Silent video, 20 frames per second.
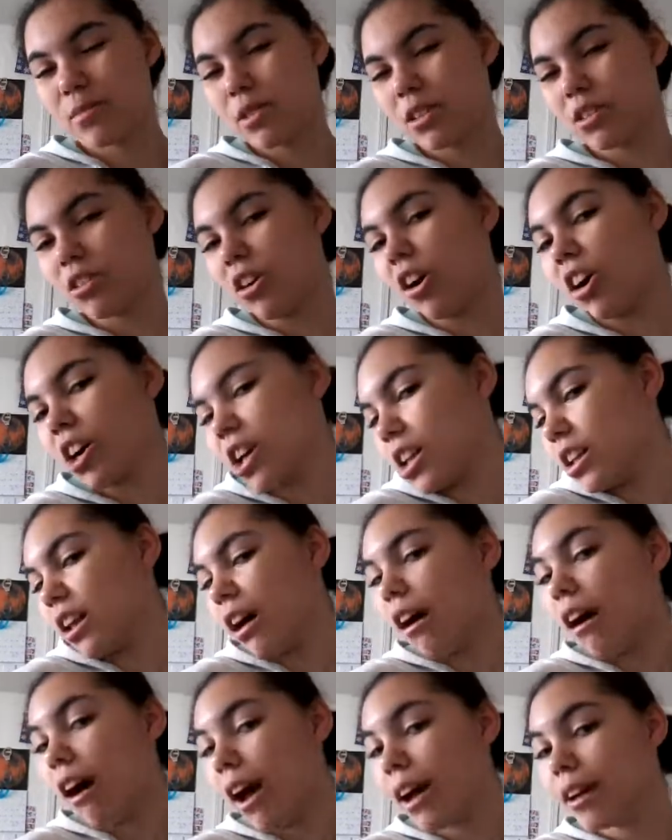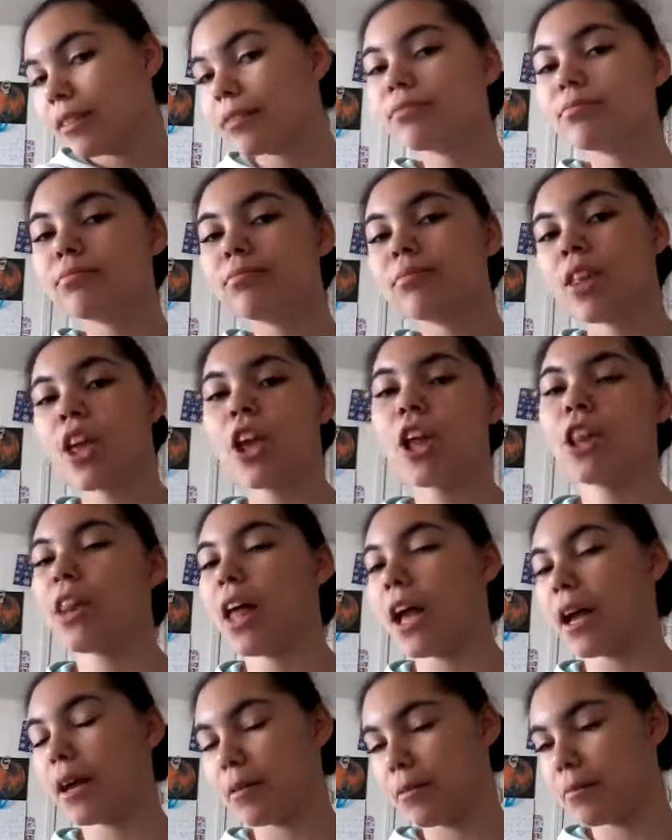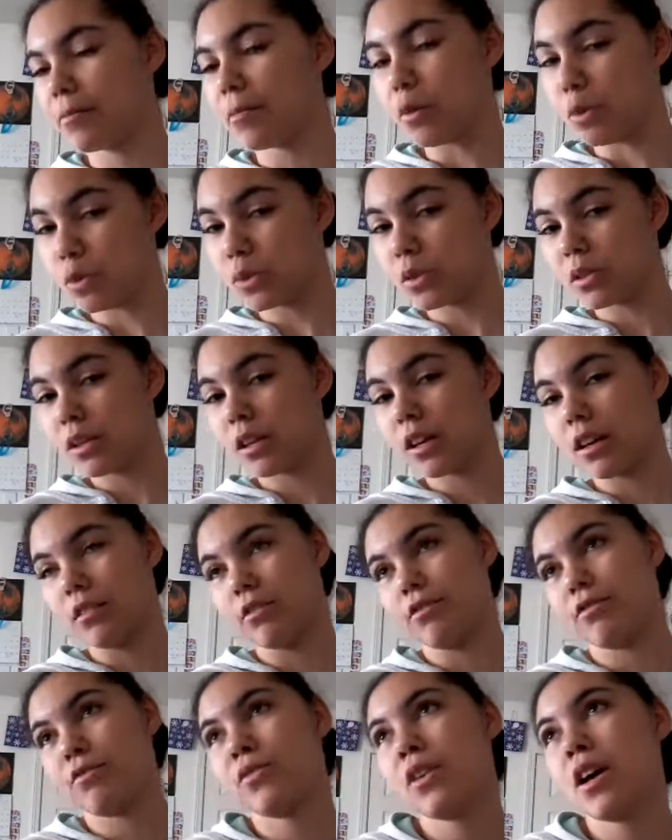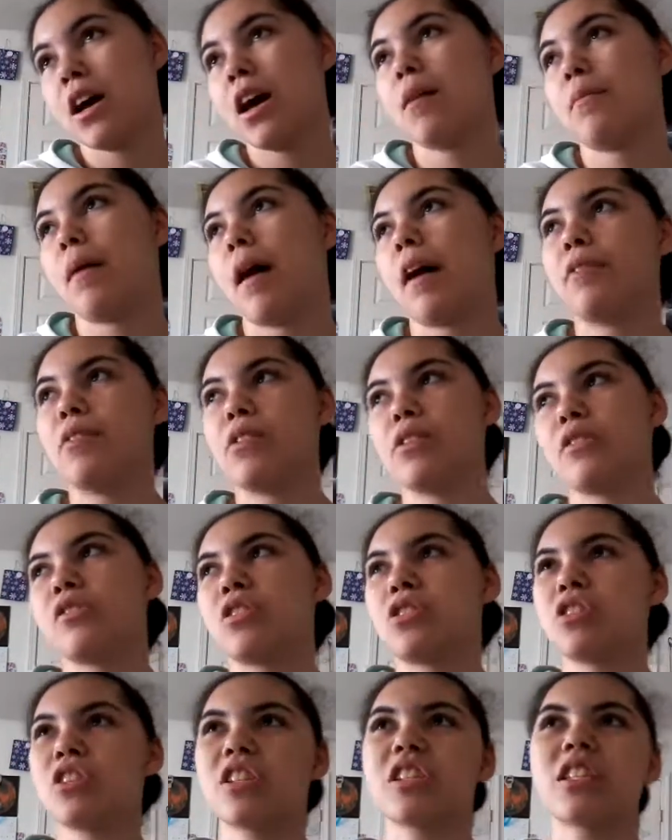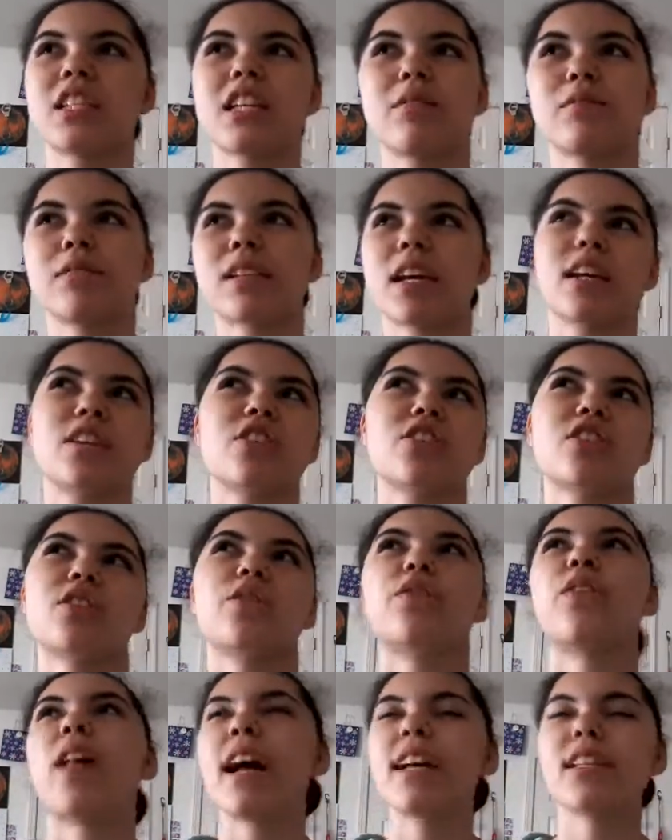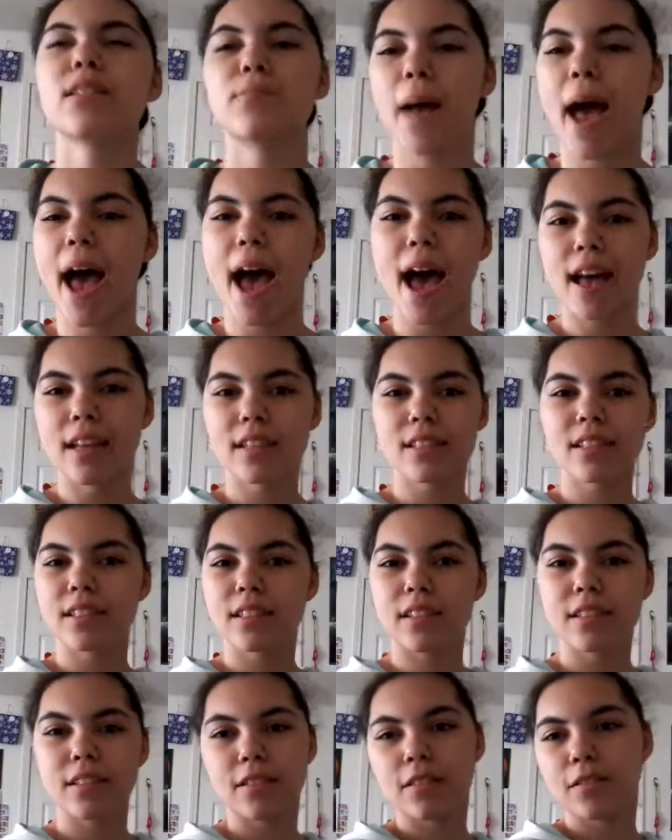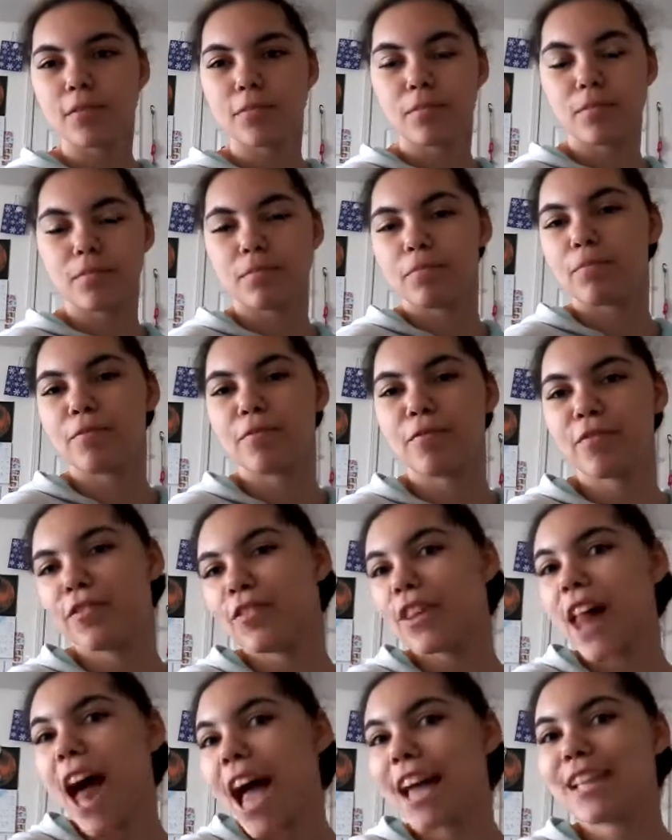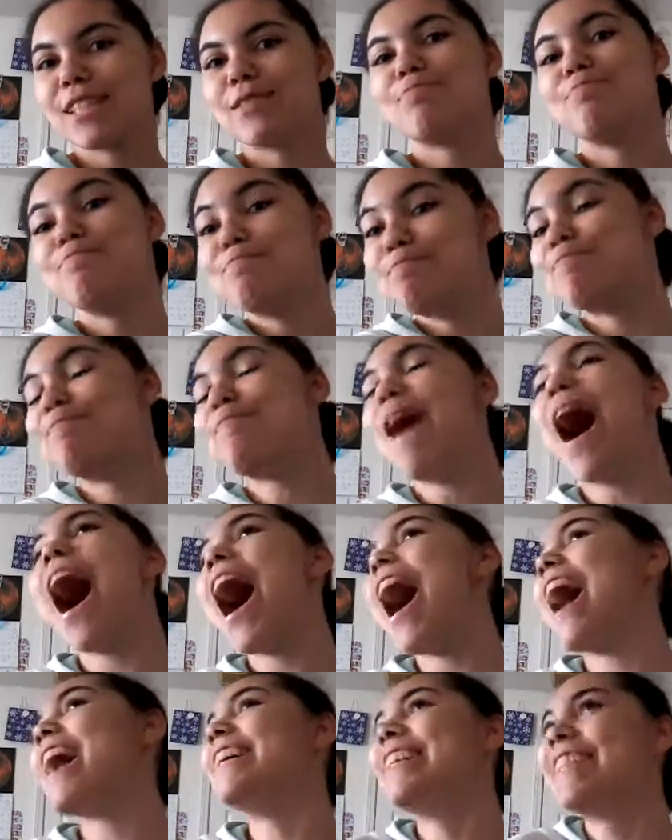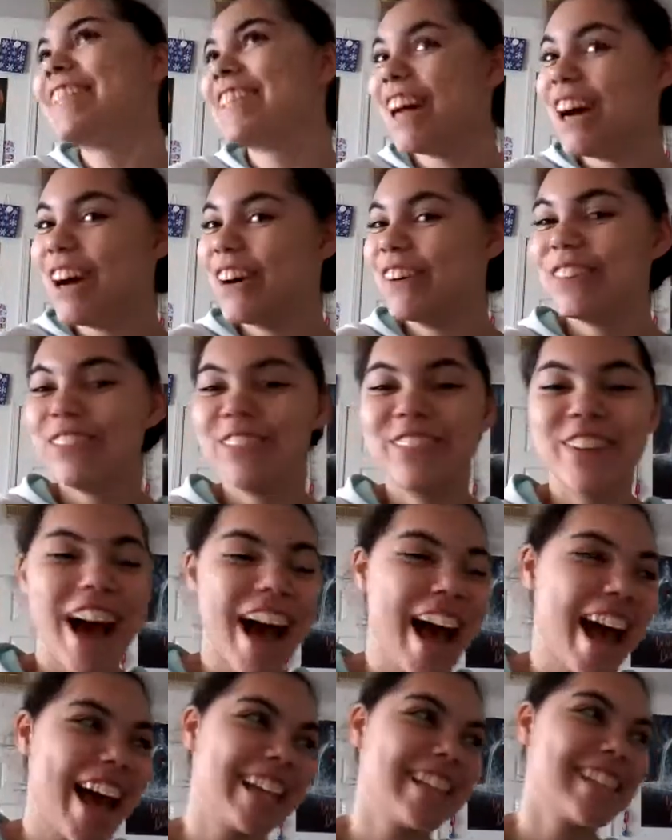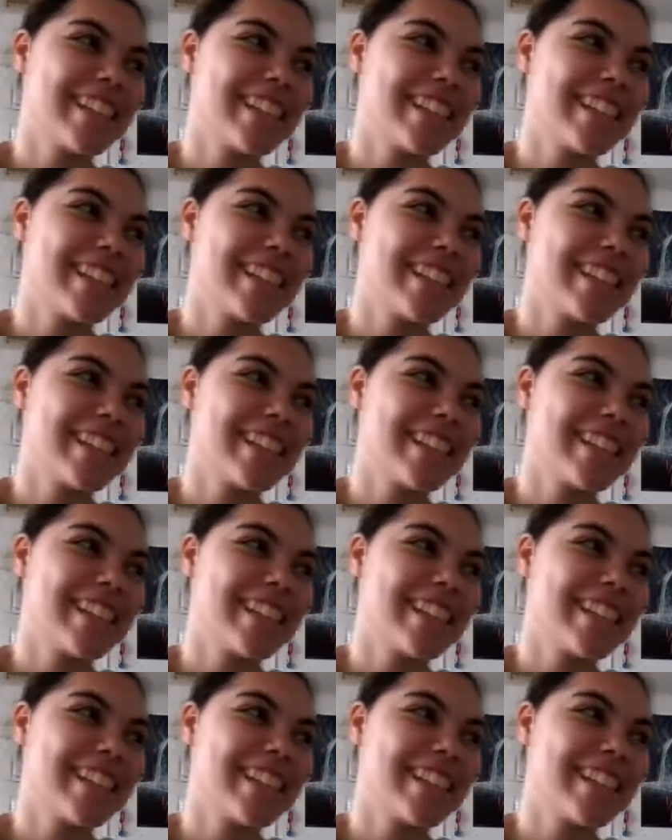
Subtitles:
to talk a lot in like most of my videos. It just seems like it just flies past. Flies by so fast.